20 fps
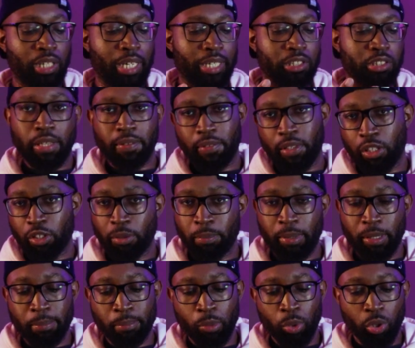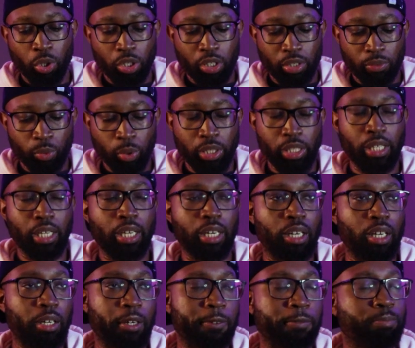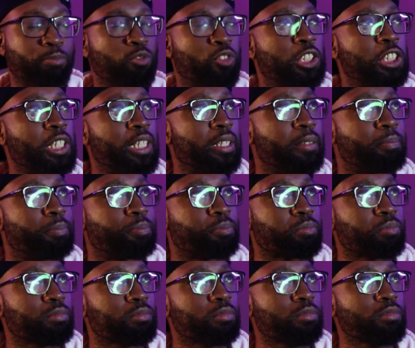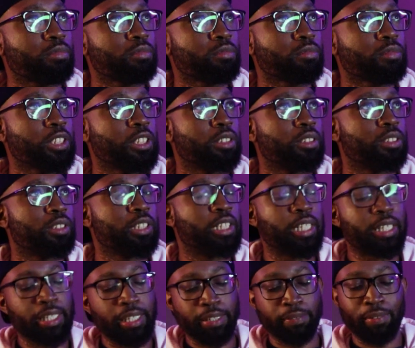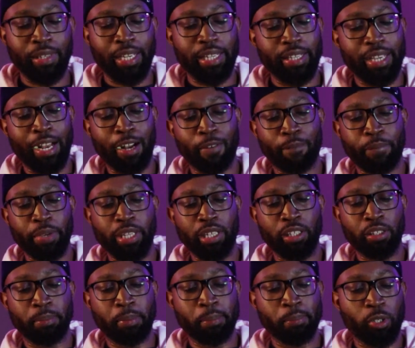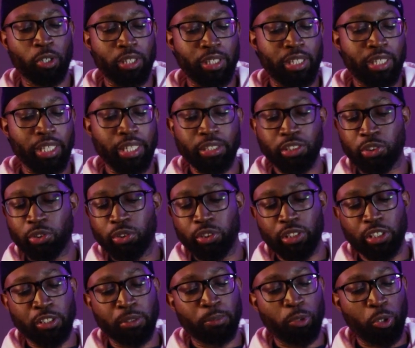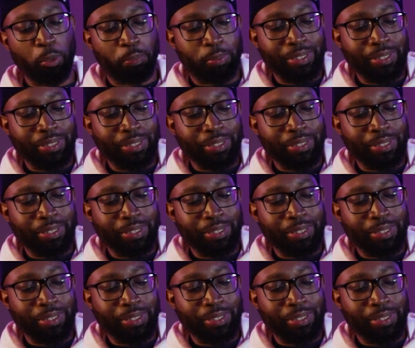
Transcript: like give it a little bit more with shit, get a like outfit a little bit more kick to it, a little more